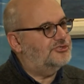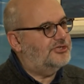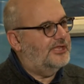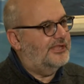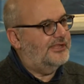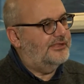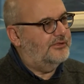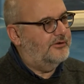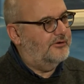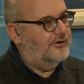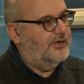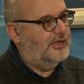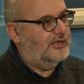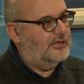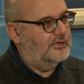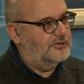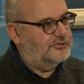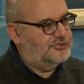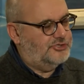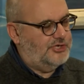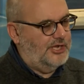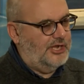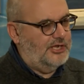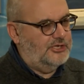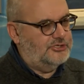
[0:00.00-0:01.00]
historical
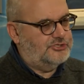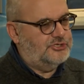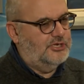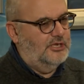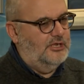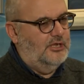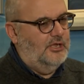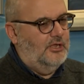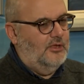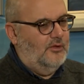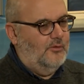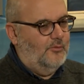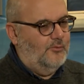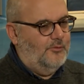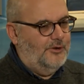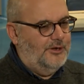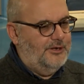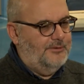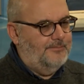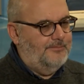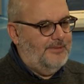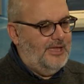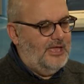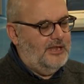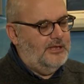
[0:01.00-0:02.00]
change,
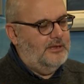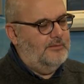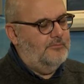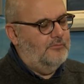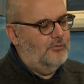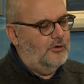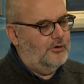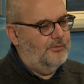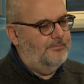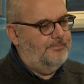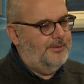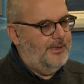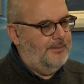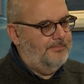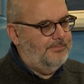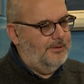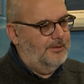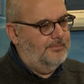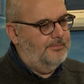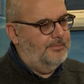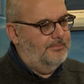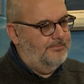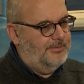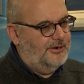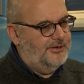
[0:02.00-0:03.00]
with many more people